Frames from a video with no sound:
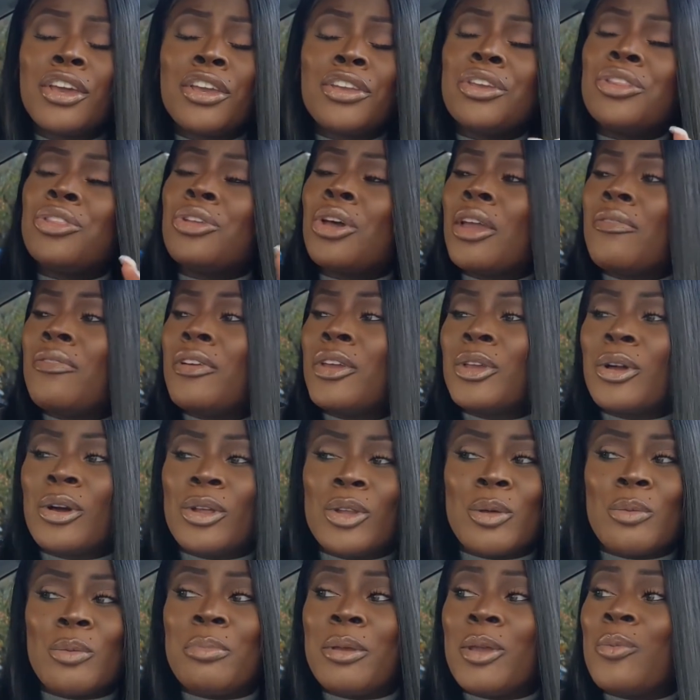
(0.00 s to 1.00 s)
You're not even
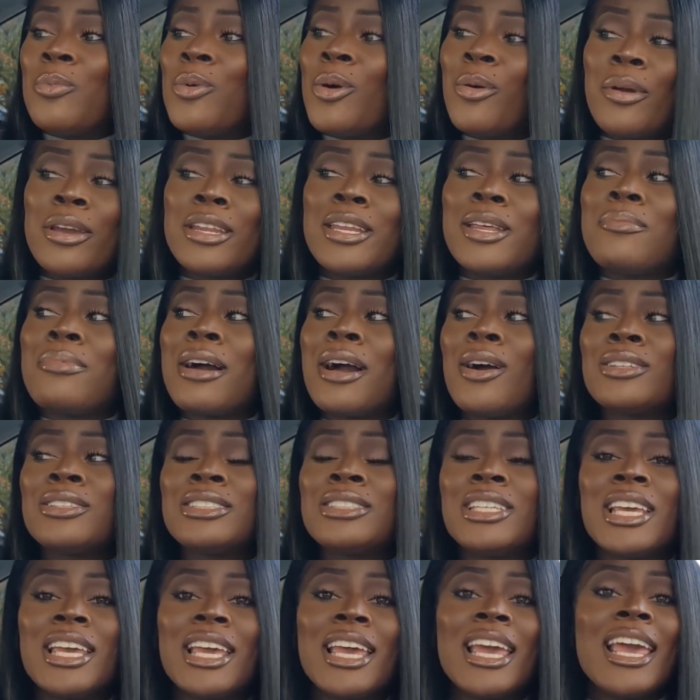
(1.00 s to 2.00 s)
going to be worried
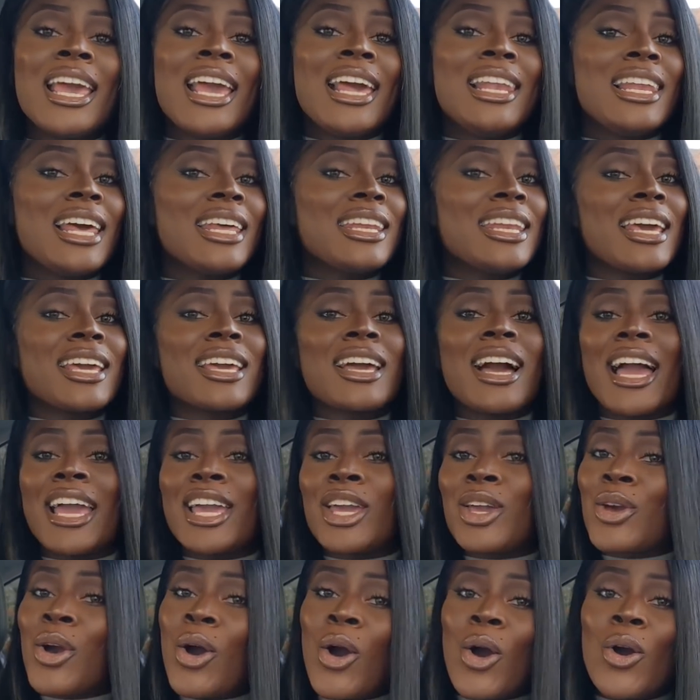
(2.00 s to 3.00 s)
about it. Let that
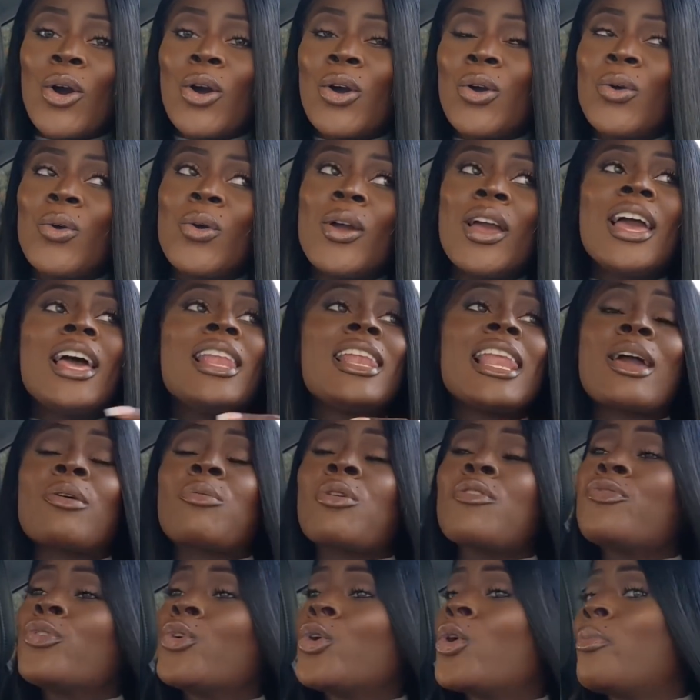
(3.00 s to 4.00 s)
guy go. Like,
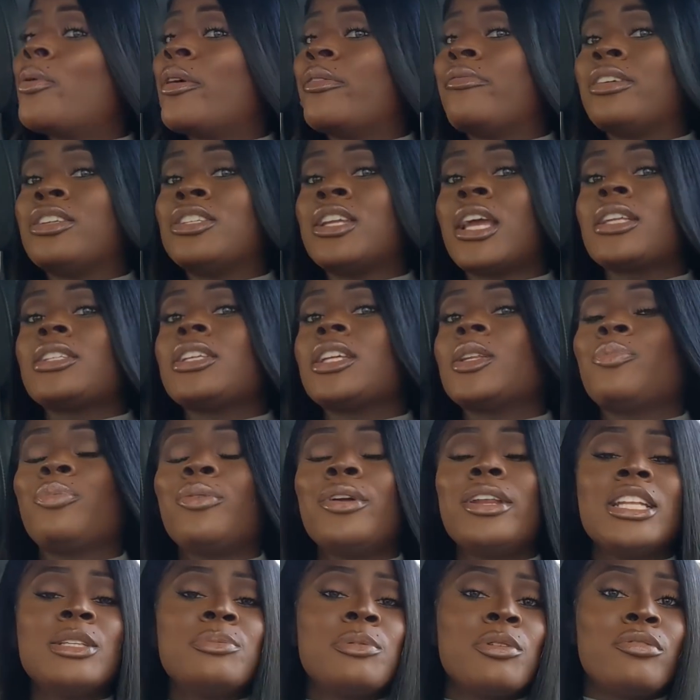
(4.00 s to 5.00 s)
we've all been rejected.
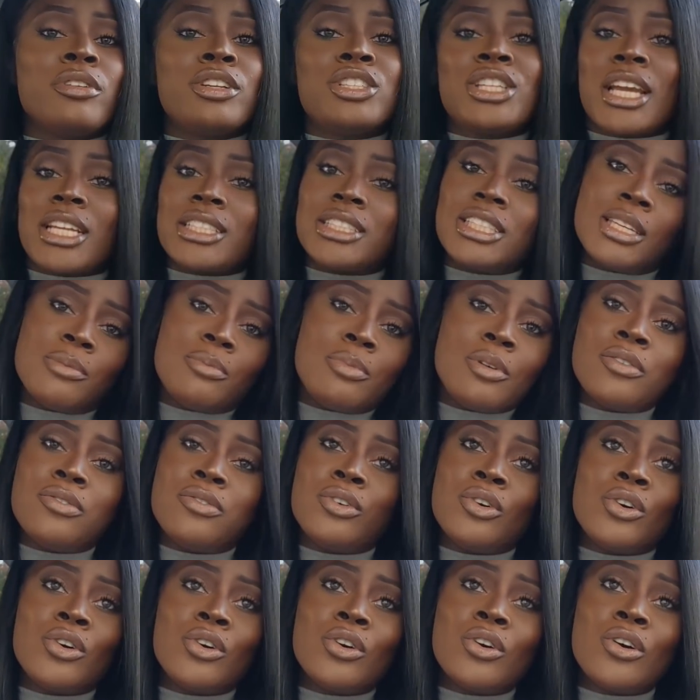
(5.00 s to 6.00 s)
Breeny's been rejected
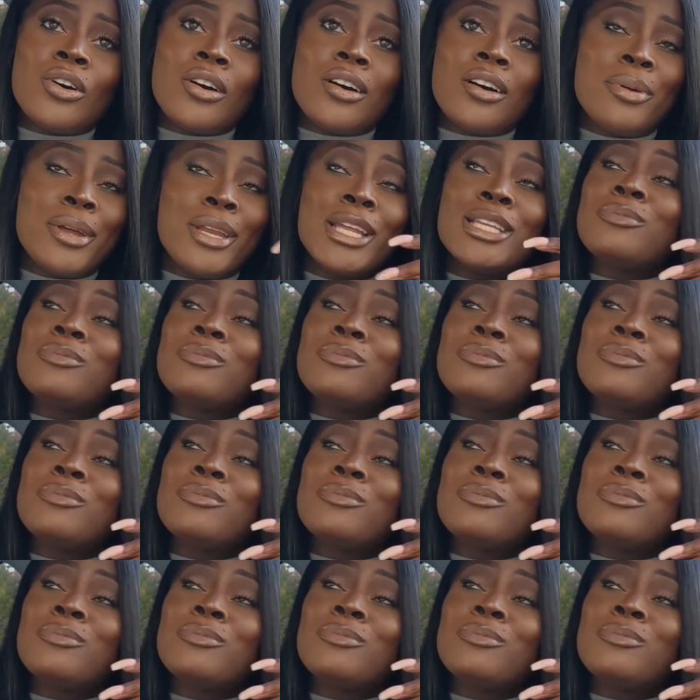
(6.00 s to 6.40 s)
before.